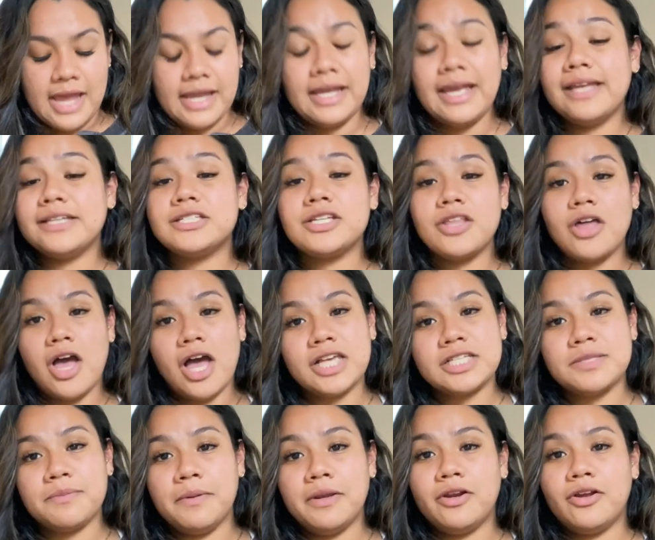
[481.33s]
get to the
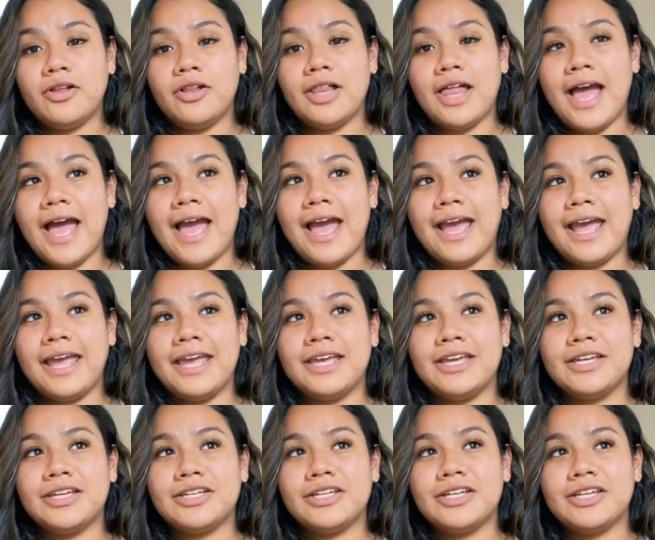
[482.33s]
hospital.
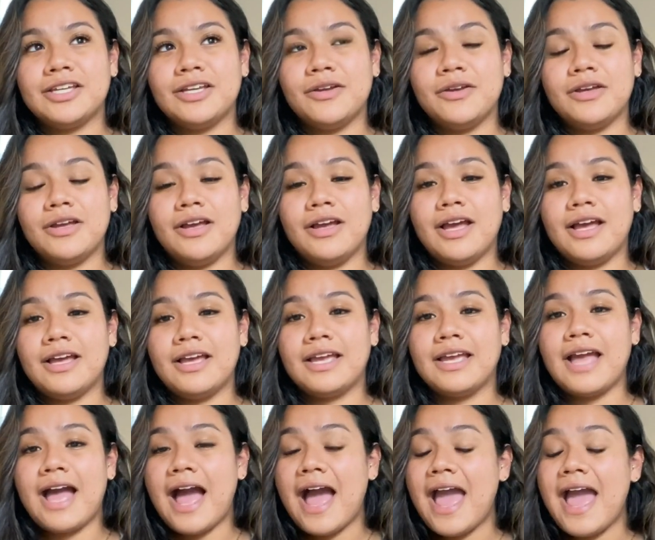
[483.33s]

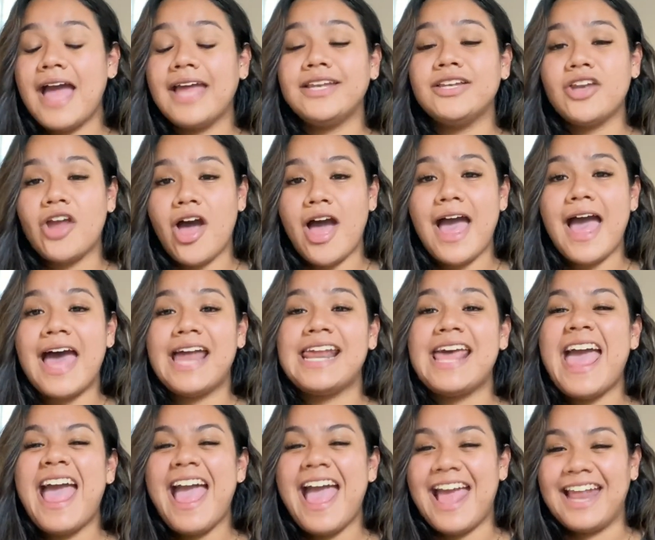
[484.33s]
I had not had
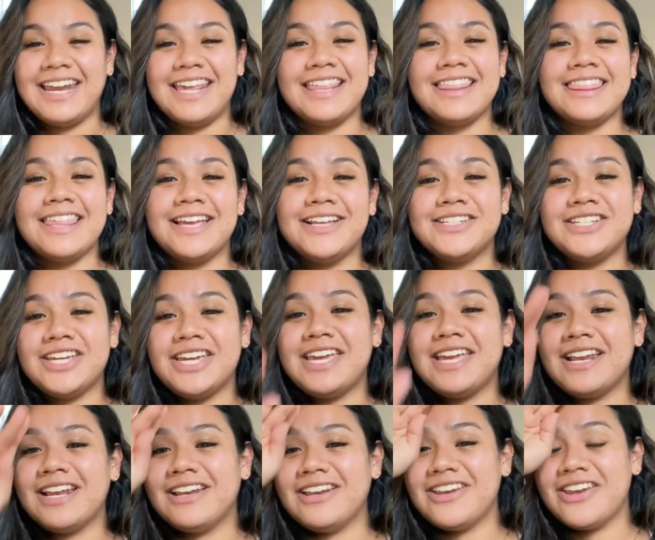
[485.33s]
anything to
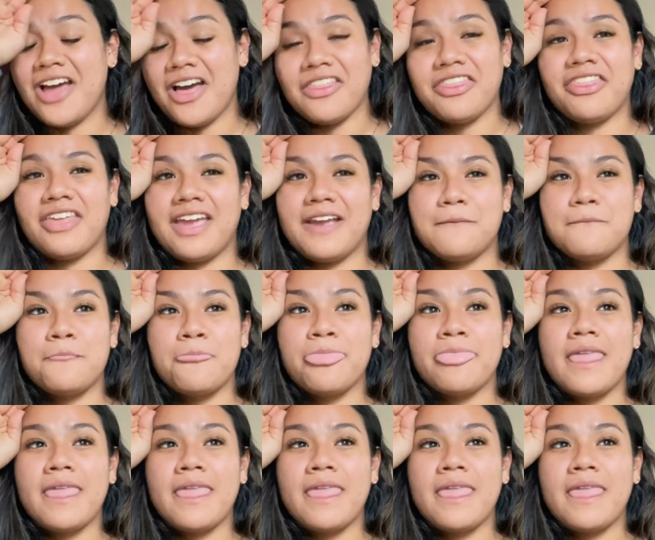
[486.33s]
eat, nothing.